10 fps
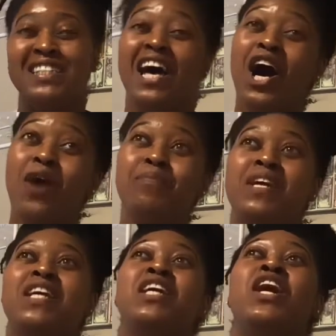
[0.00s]
Tell
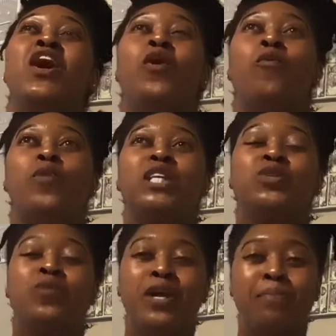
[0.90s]
me which
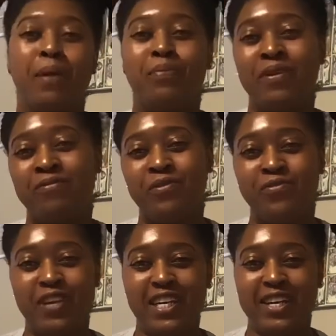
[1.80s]
one of my Printful
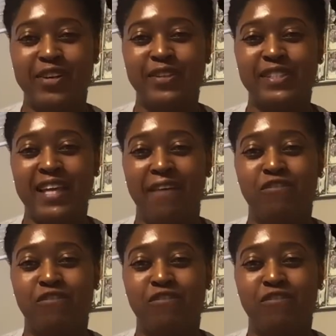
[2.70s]
videos have